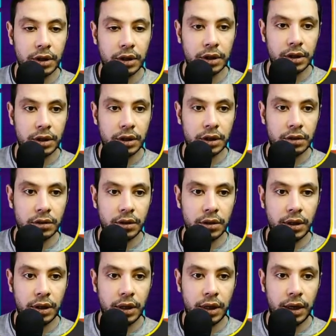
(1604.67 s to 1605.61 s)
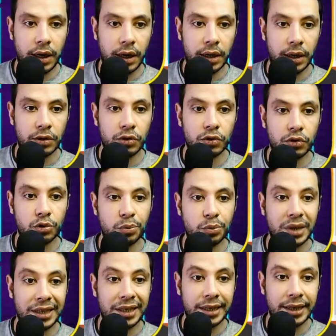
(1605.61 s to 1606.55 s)
here, and your
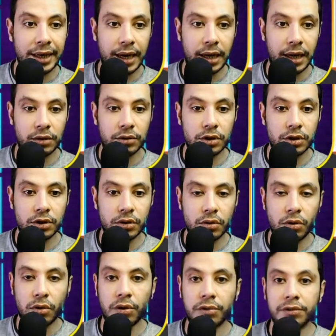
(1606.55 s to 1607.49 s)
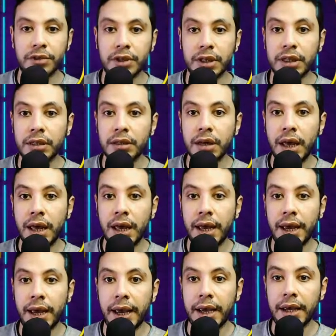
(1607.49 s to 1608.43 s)
billing address over here.
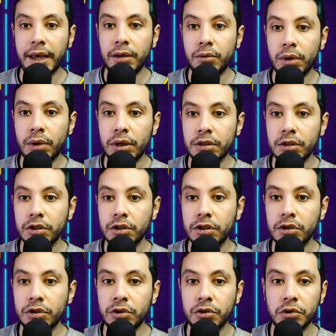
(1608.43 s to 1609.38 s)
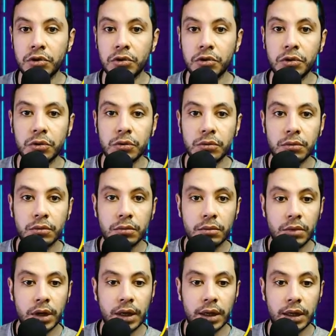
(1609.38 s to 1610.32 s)
And once you
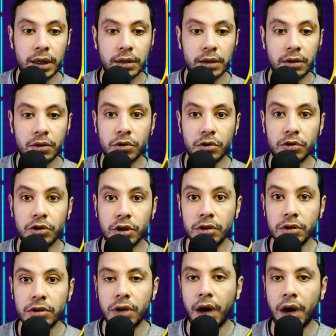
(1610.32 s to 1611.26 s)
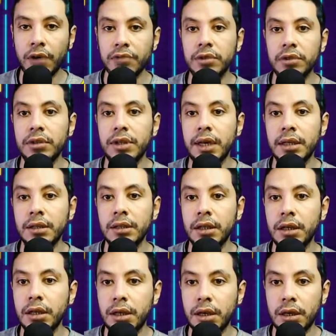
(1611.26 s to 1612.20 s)
click continue, after that
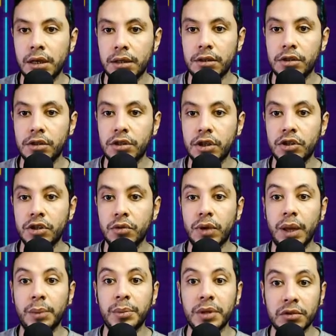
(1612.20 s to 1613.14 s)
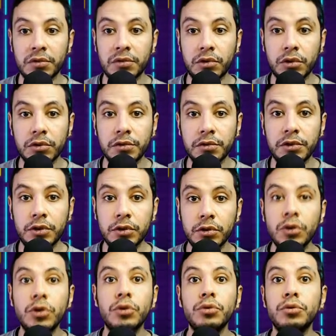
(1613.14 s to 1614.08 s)
this section will appear in front of
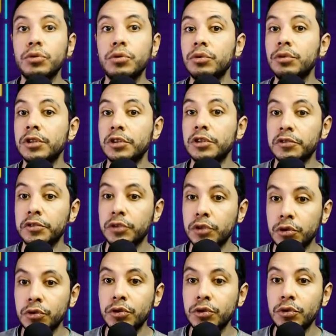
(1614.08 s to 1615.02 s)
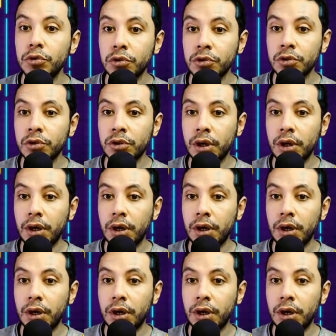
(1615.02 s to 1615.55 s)
you to review your